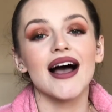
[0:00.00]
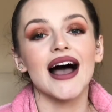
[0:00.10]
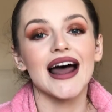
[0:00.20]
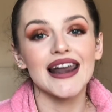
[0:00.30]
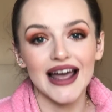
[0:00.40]

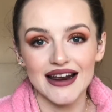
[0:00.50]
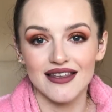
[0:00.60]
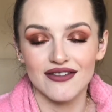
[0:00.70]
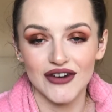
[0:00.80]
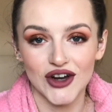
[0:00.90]
and like
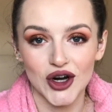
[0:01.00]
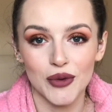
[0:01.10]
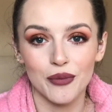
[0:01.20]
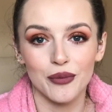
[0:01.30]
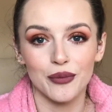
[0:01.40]
this video
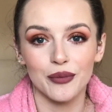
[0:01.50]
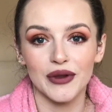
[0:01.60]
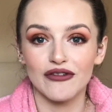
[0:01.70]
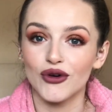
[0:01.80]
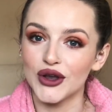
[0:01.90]

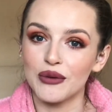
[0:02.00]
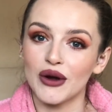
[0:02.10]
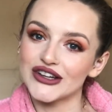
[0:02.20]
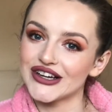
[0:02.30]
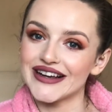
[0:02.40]
before you
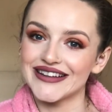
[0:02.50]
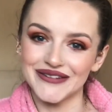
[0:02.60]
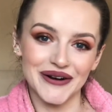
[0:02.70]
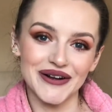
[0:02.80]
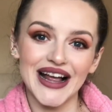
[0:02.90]
watch it as well.
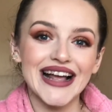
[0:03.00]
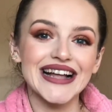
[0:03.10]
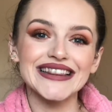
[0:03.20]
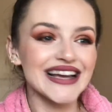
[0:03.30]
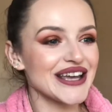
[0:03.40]

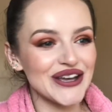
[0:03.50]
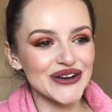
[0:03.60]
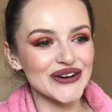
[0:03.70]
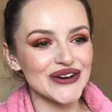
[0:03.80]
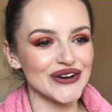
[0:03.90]
Thank
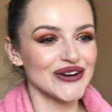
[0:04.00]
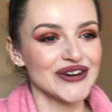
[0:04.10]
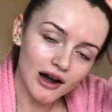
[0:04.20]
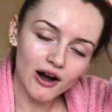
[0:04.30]
you.